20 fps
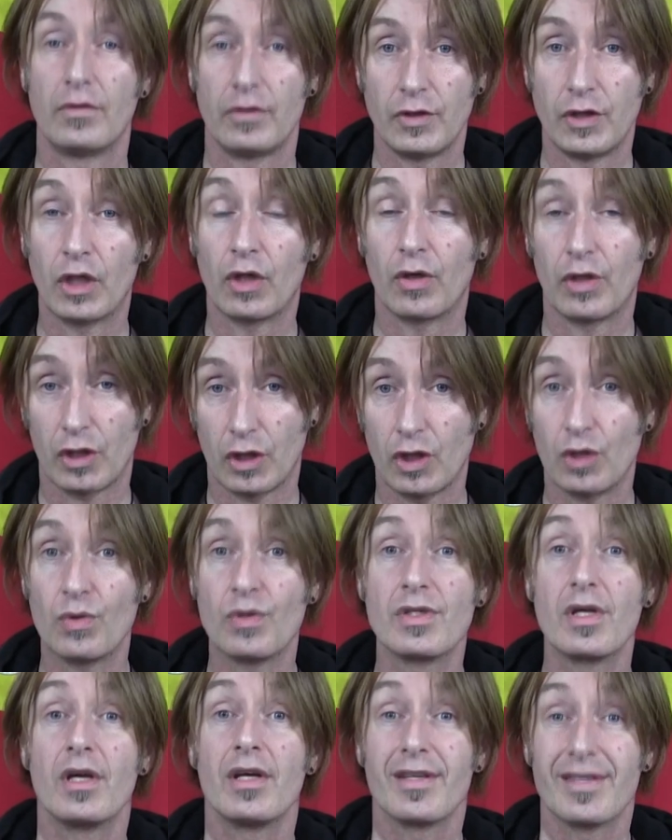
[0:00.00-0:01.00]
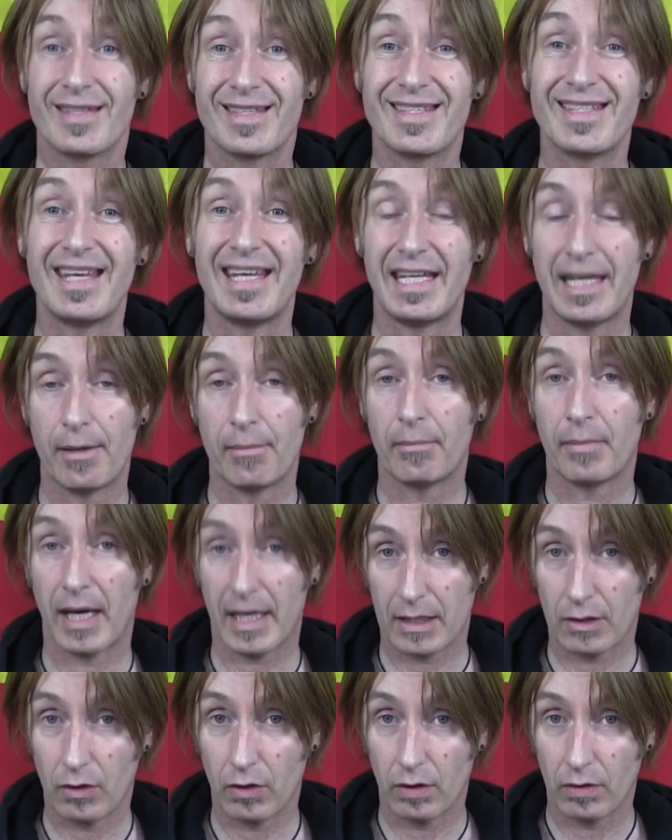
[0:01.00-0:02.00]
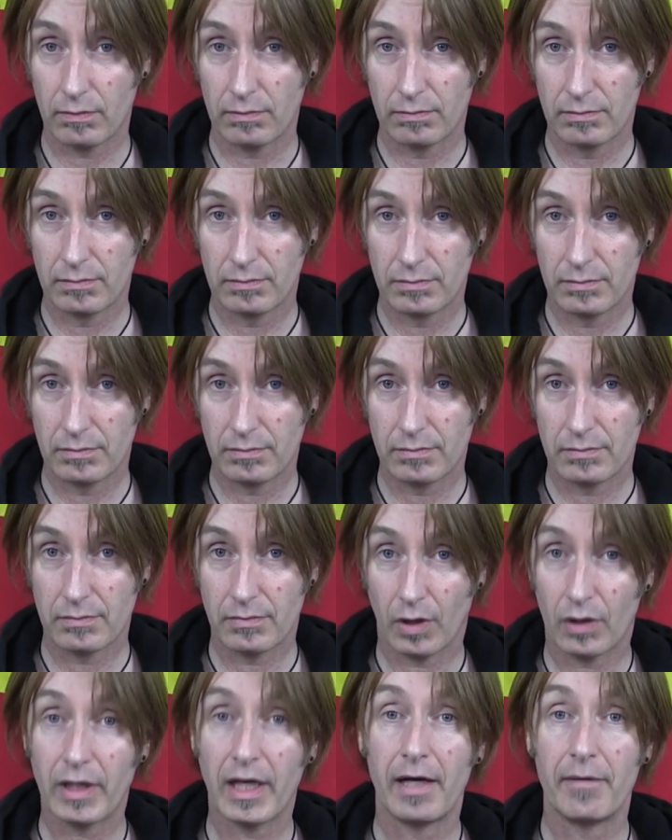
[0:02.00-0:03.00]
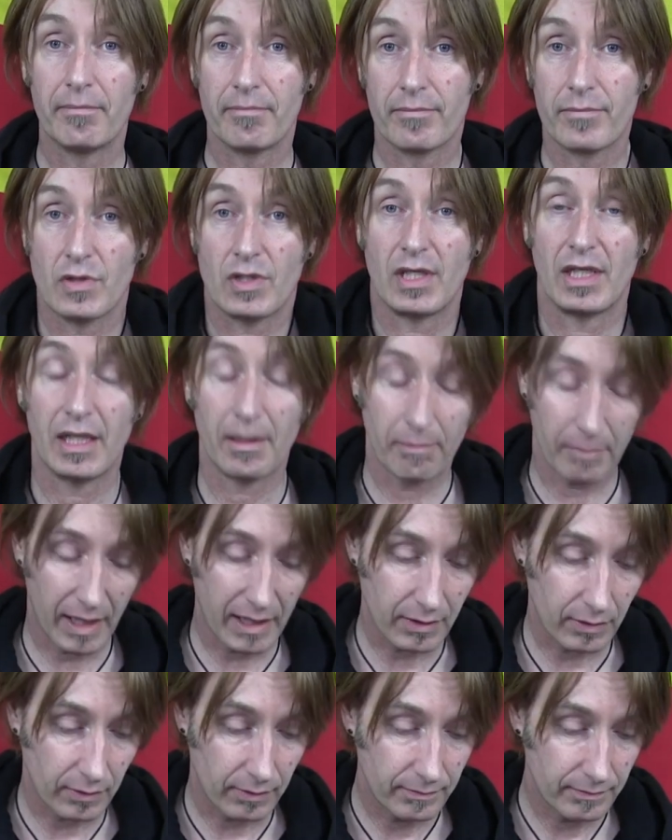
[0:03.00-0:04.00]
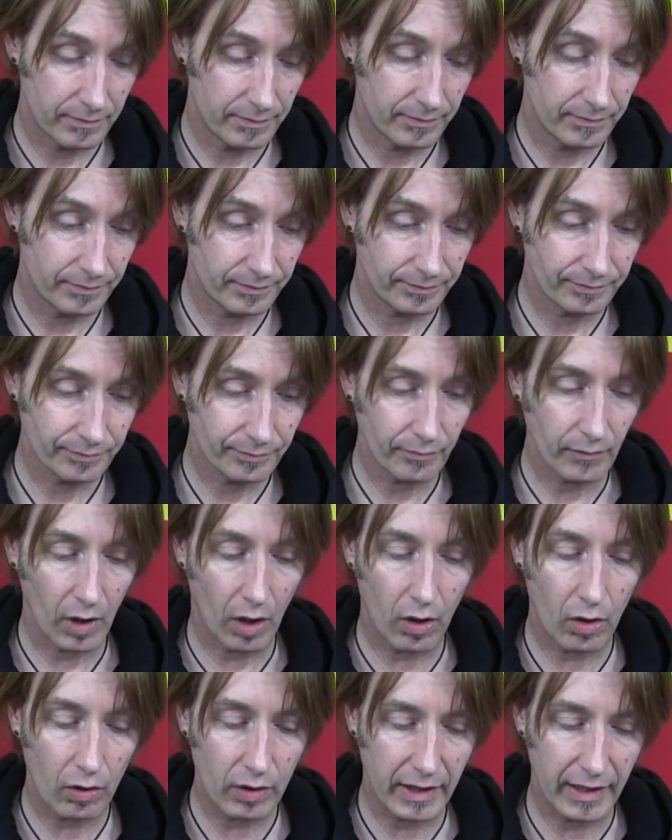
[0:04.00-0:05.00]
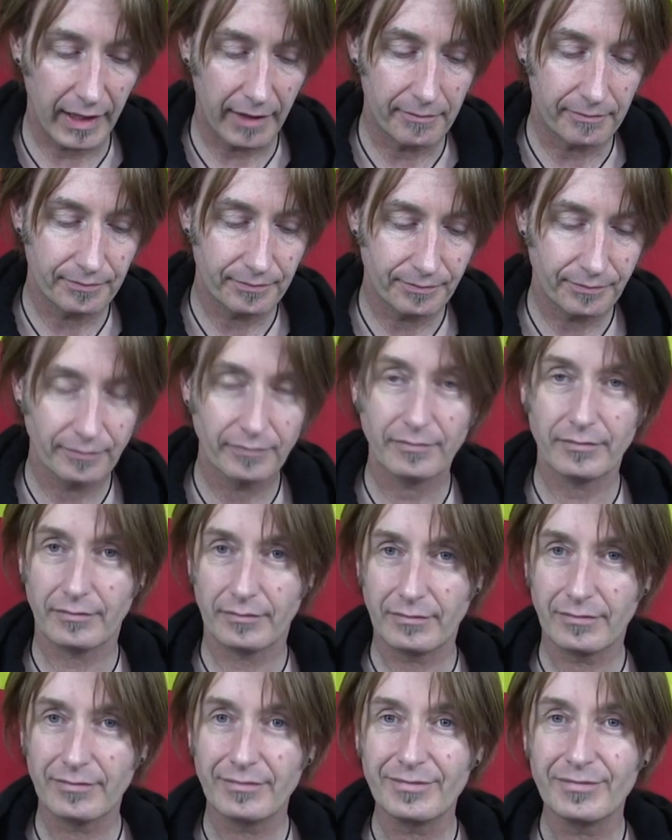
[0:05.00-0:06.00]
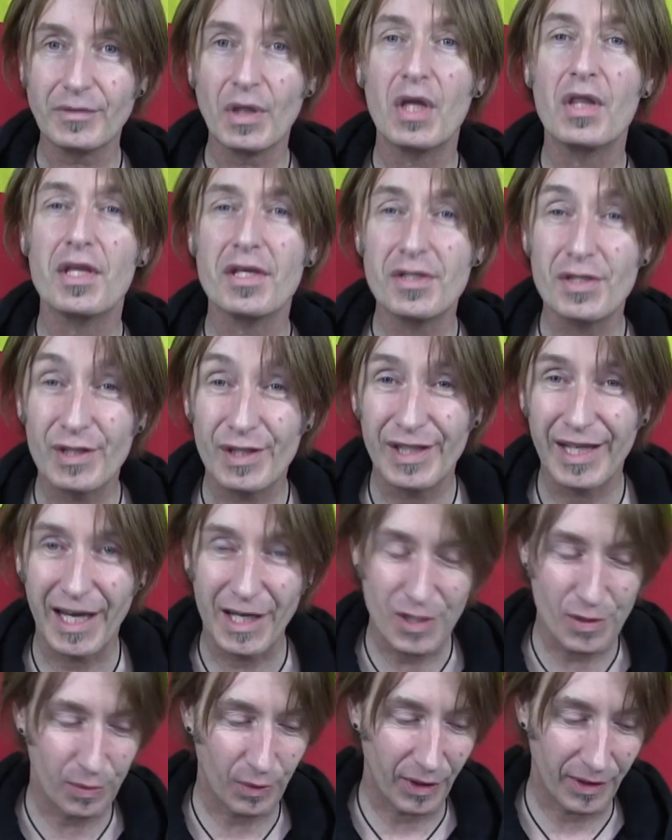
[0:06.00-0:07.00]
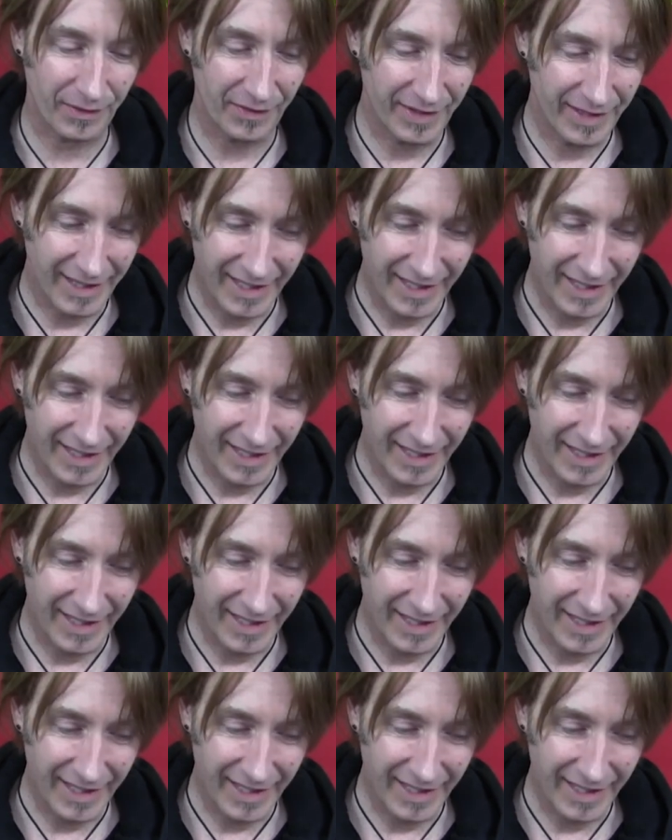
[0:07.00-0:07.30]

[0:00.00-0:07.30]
you're going to use sin embargo. Okay, sin embargo. Okay, this is a nice one.